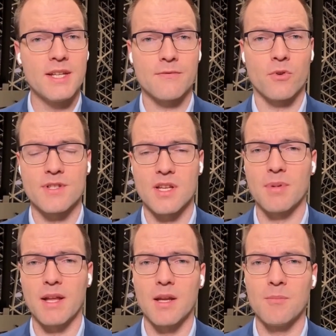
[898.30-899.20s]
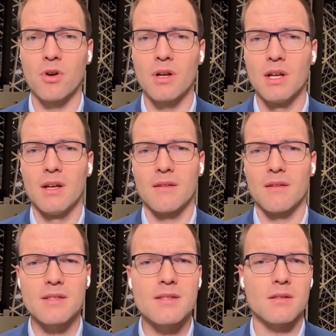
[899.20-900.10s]
cheese, for example, anymore,
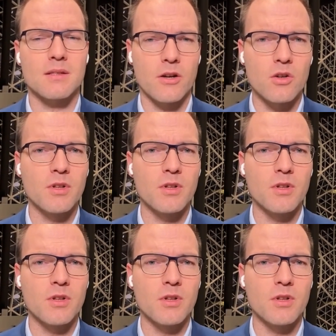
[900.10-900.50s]
this is